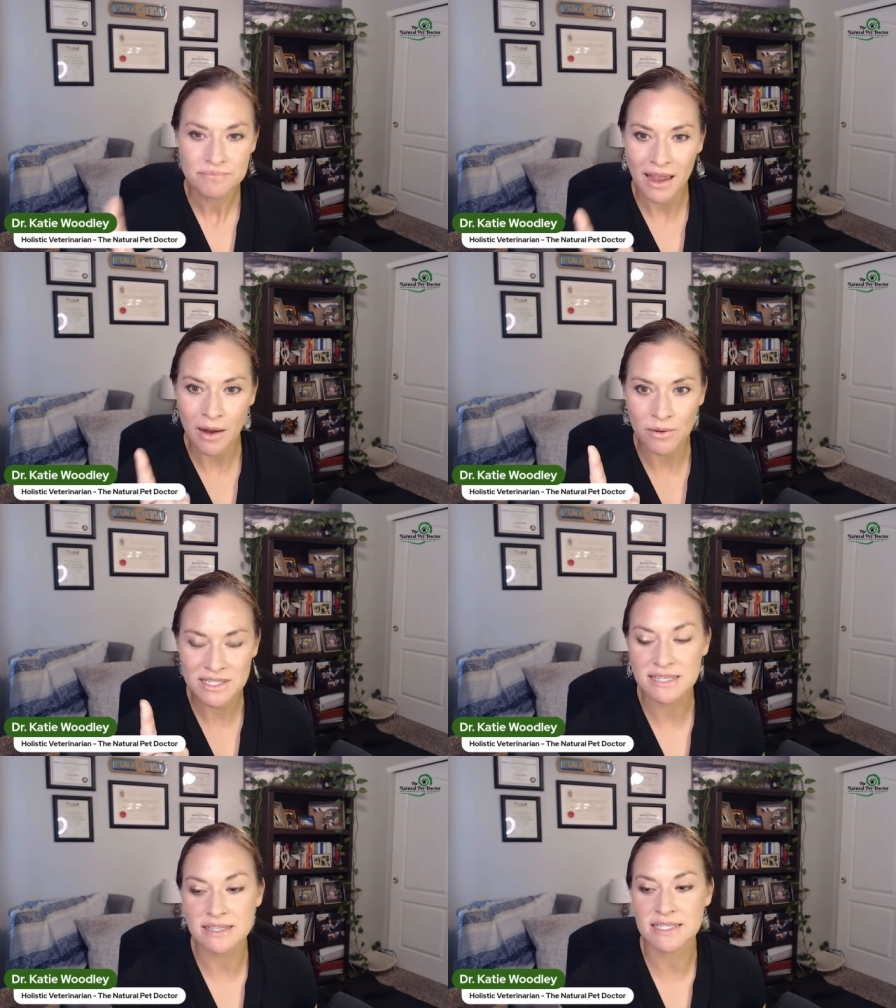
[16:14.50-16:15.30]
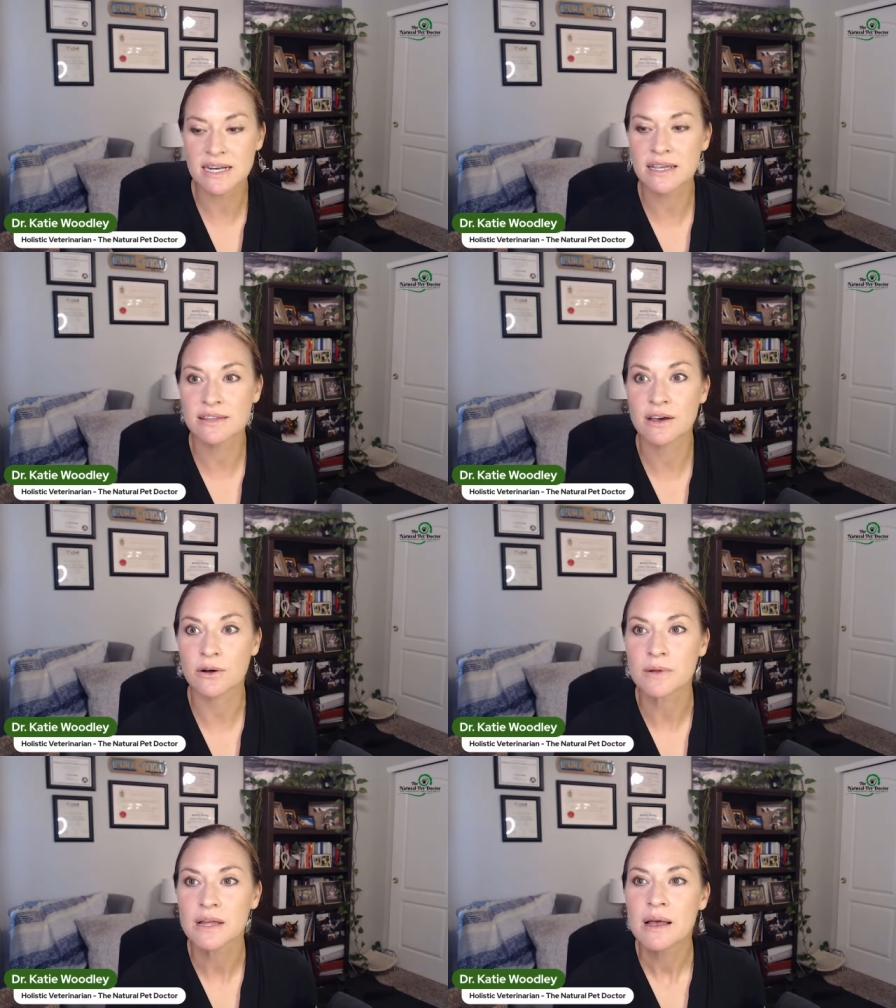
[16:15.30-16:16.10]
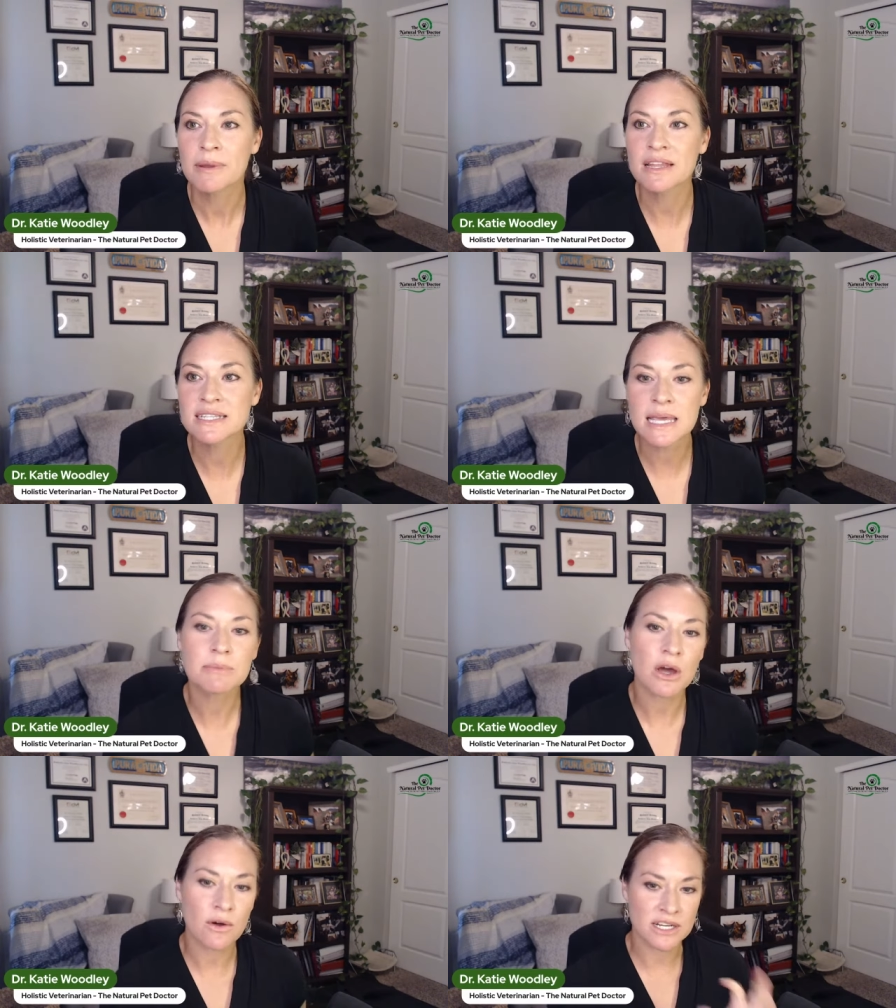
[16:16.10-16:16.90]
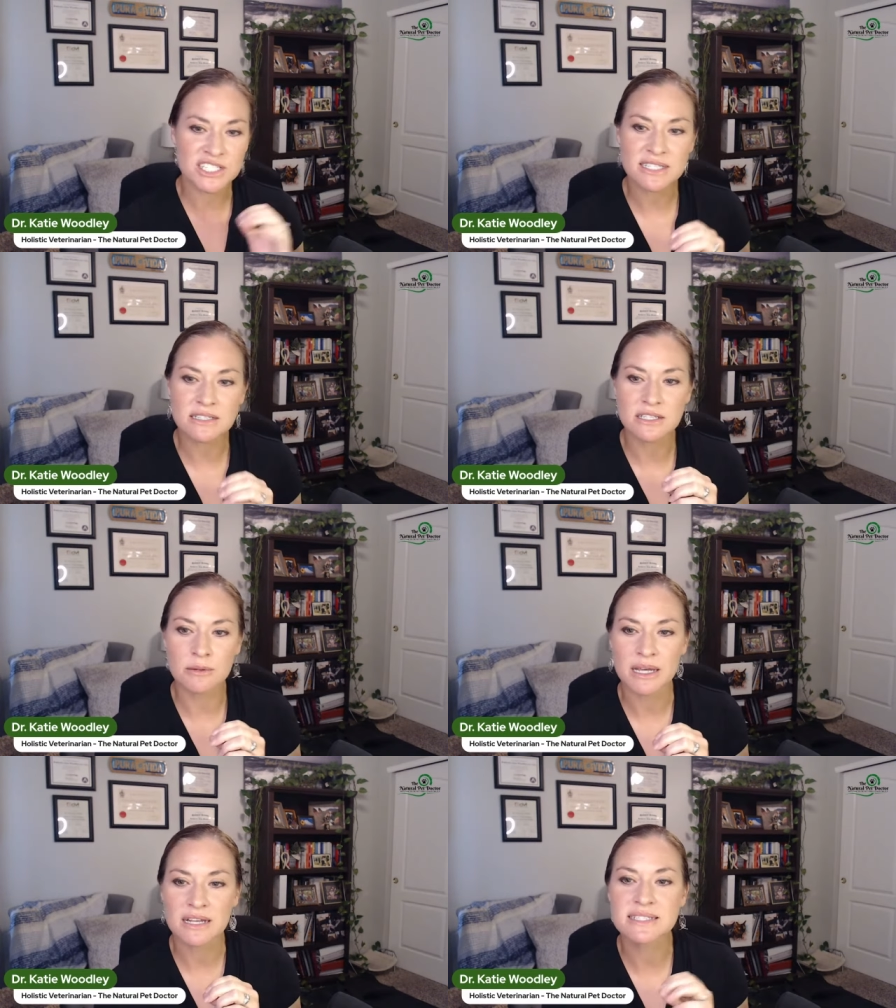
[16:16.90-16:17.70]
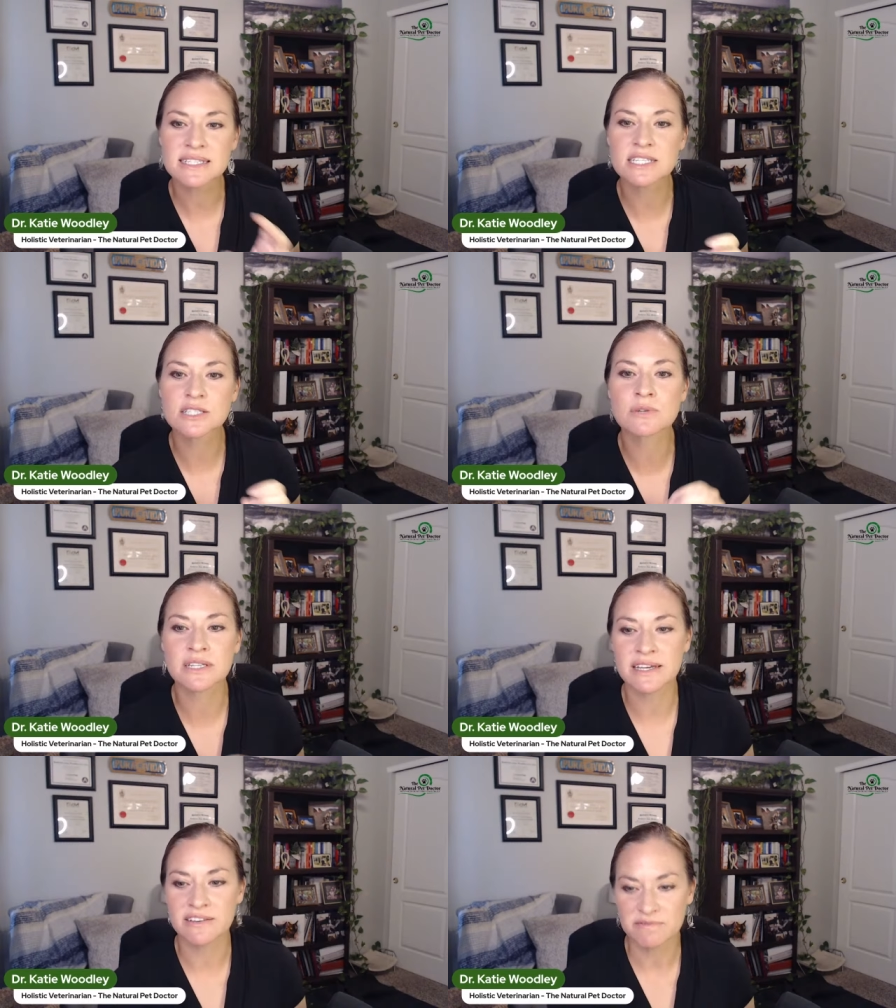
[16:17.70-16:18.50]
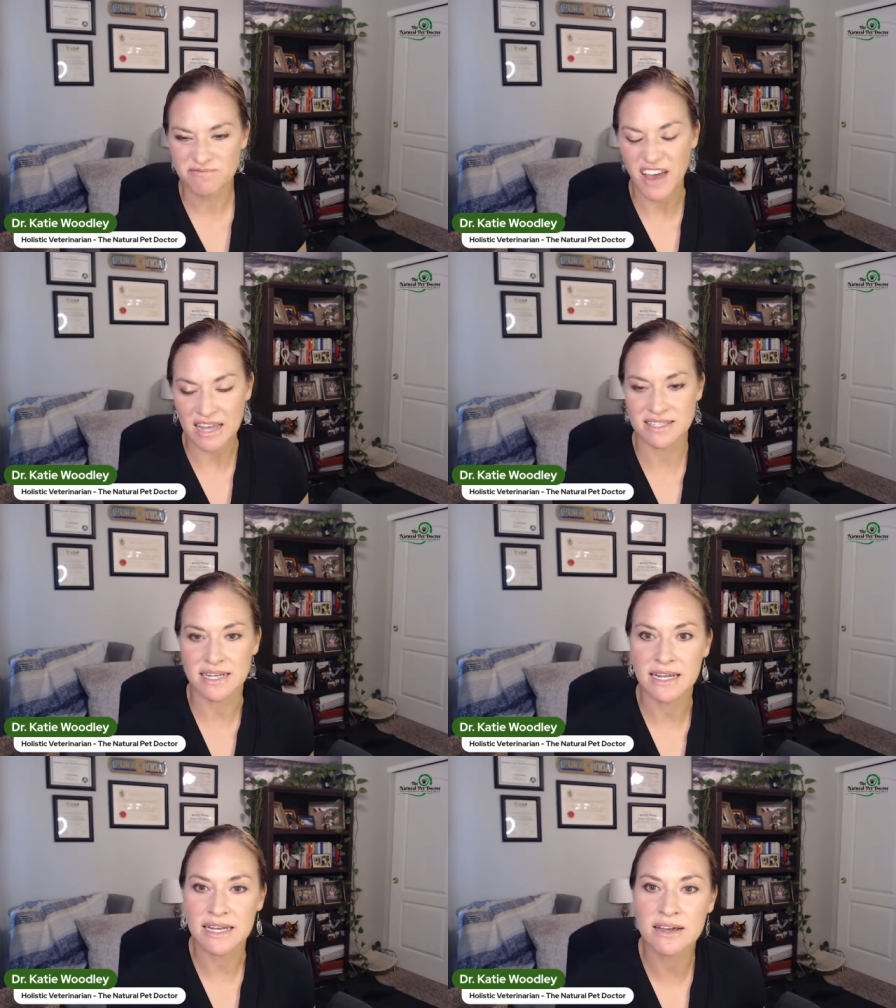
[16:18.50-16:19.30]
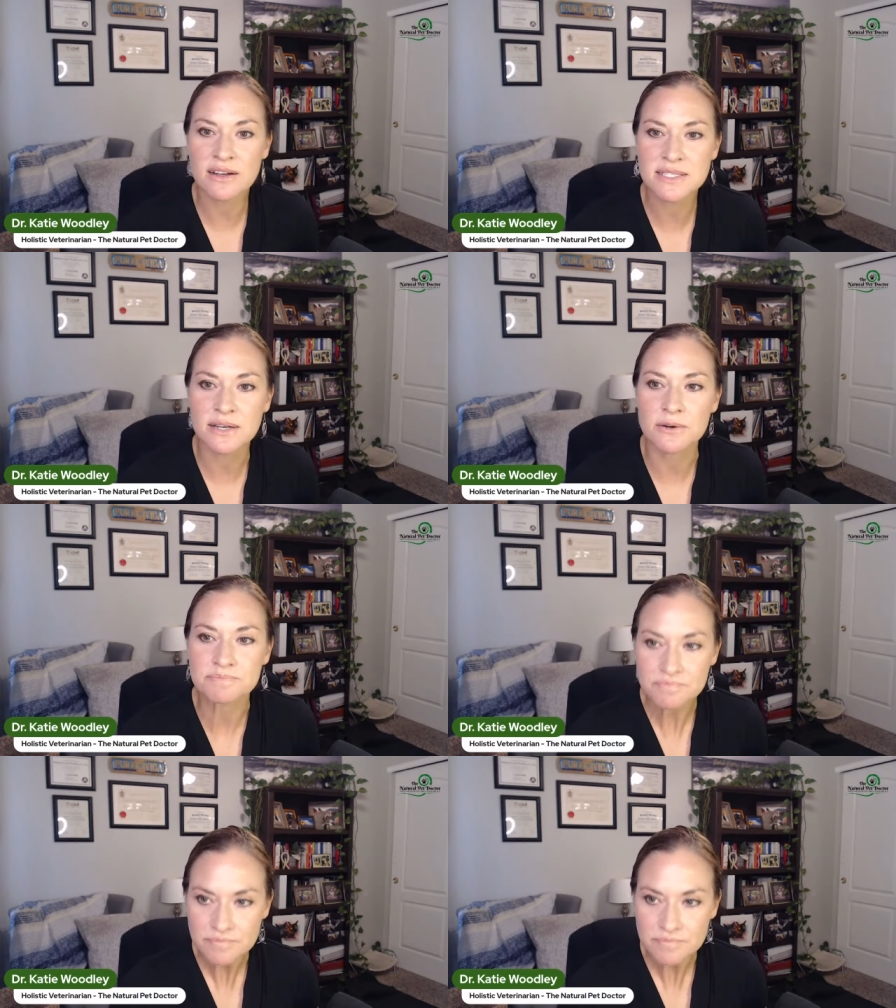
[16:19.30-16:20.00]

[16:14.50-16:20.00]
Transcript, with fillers: I want to see the study though, but let's keep going just a little bit because this is really fascinating also.